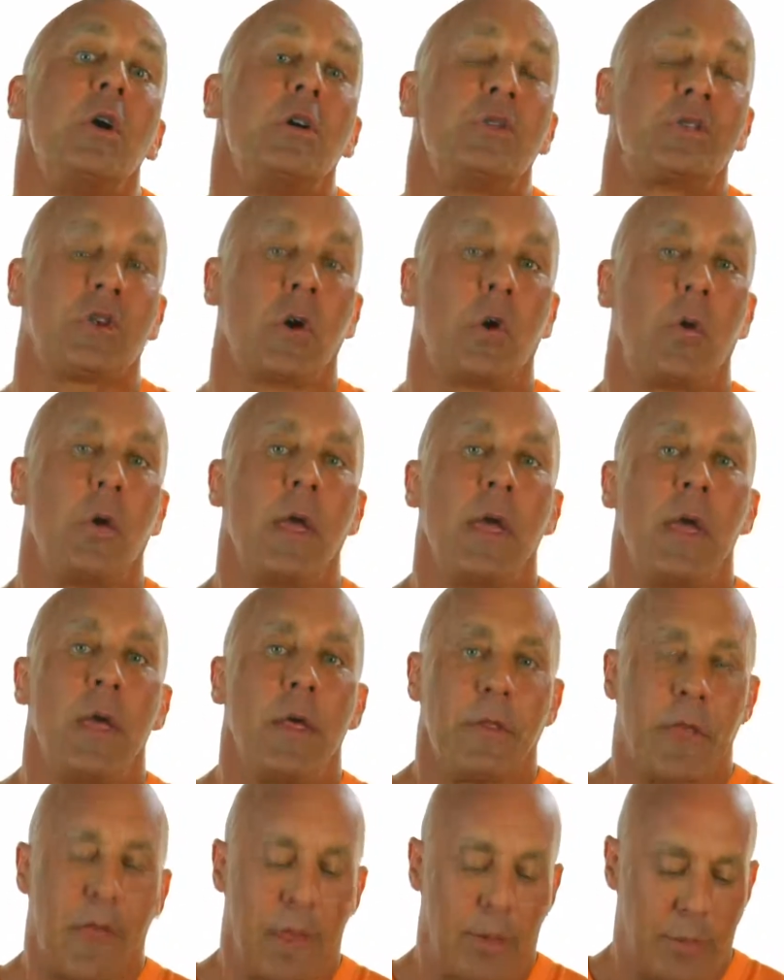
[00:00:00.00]
So
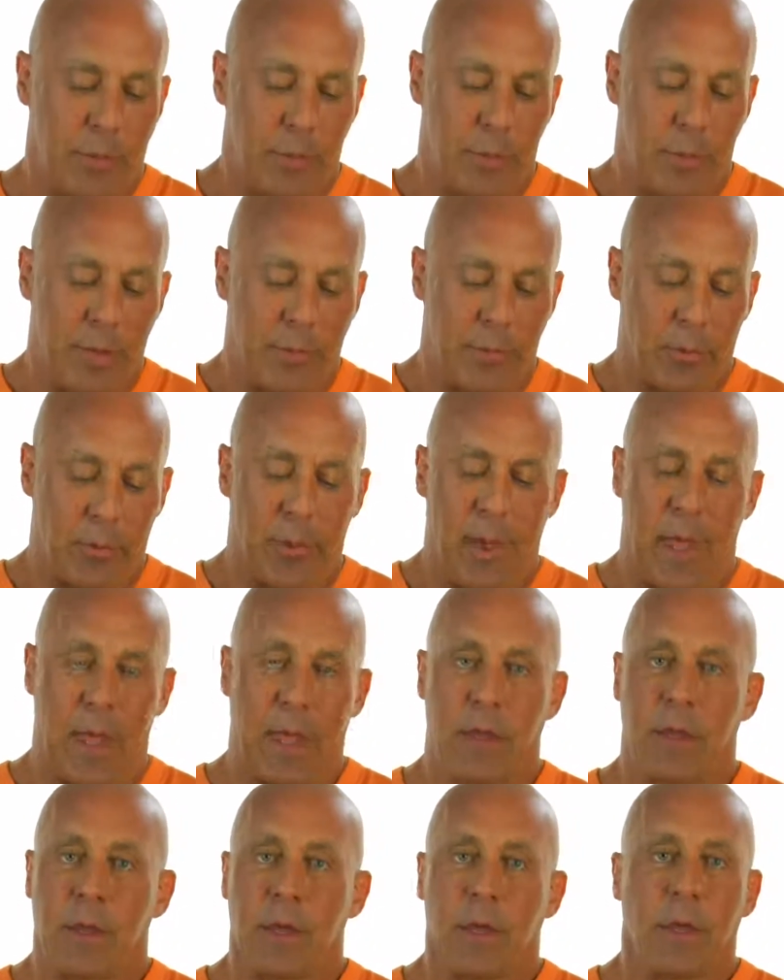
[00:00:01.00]
people
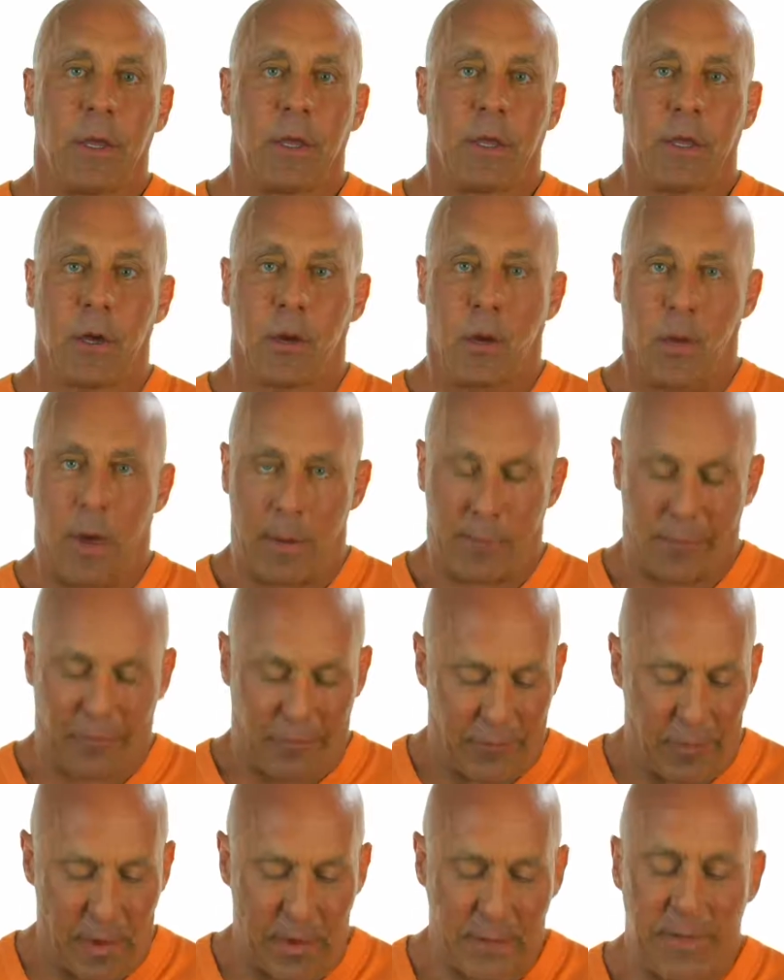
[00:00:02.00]
pay, up
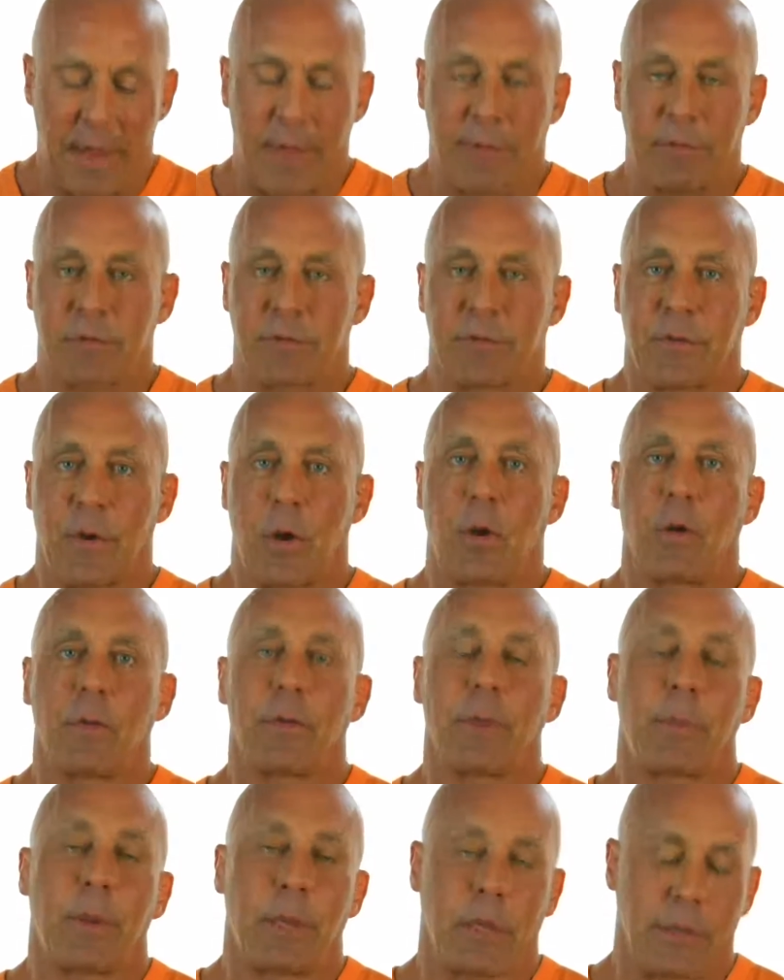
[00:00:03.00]
front to have this phone,
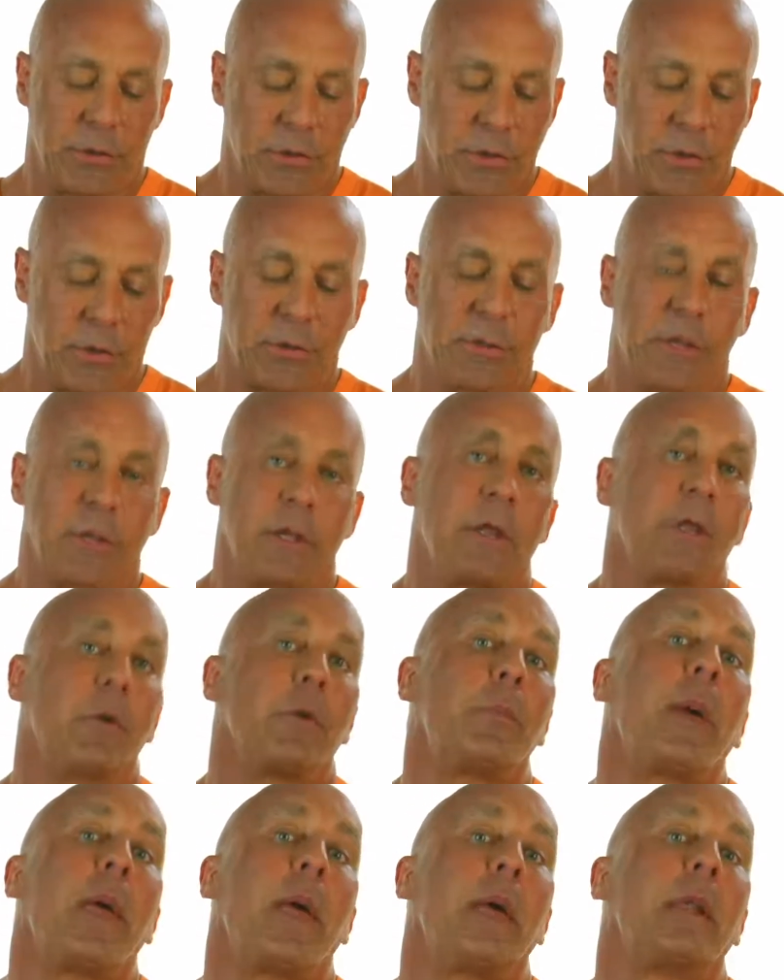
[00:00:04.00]
they pay insurance, and then
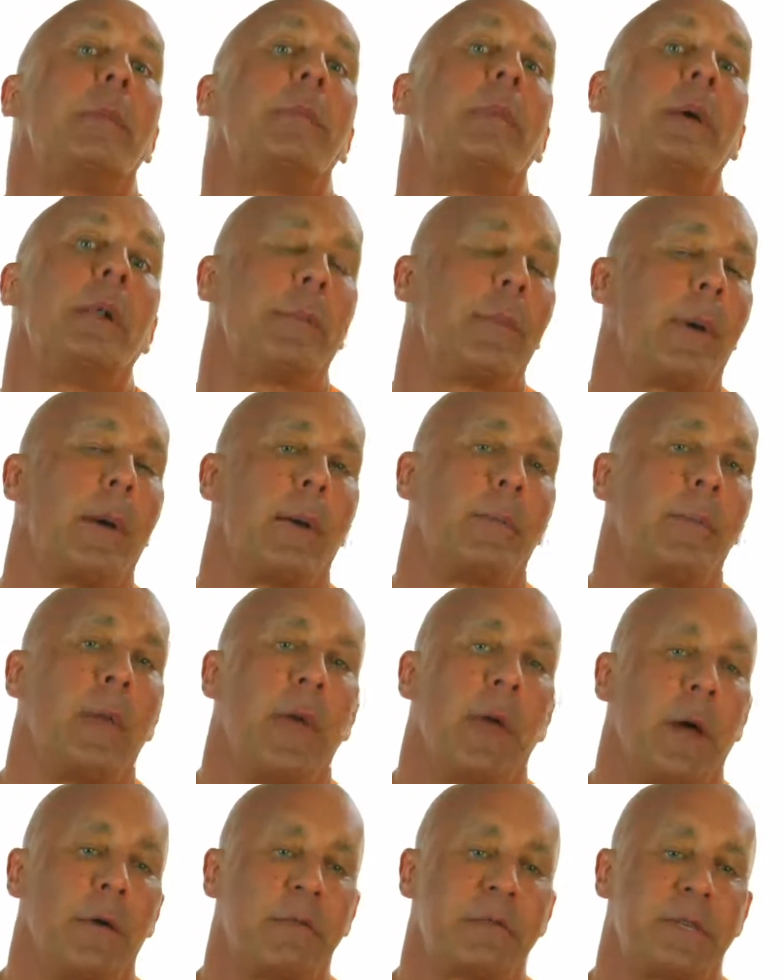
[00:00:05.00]
they're paying a minimum
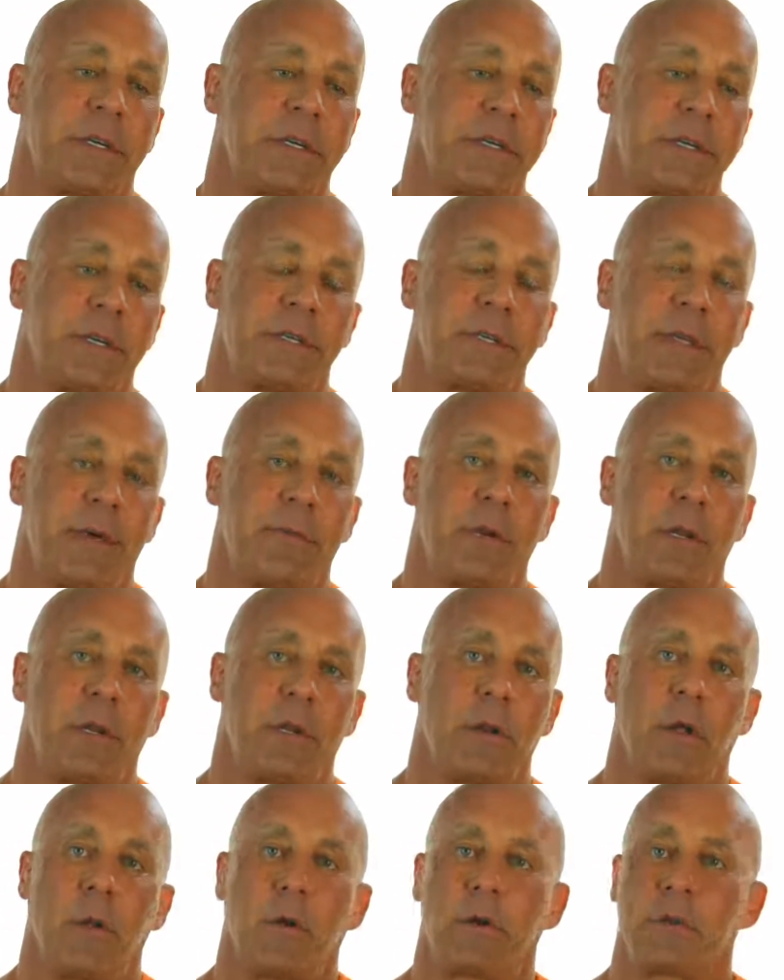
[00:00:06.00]
of $60,
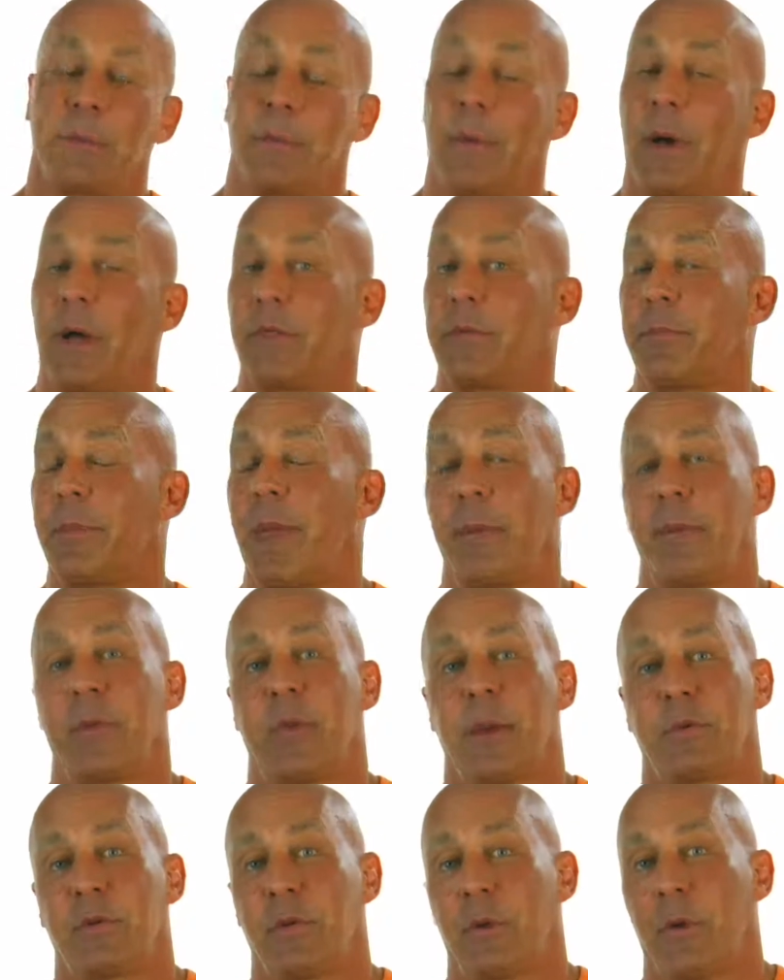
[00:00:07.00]
$70 a month,
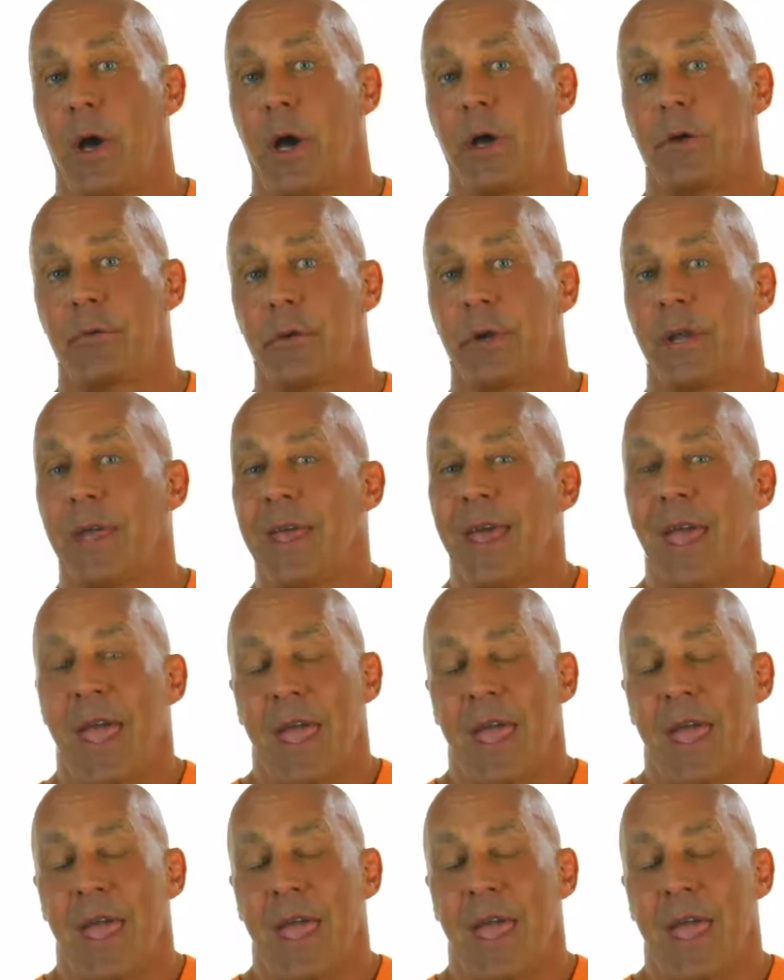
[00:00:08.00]
maybe up to $100.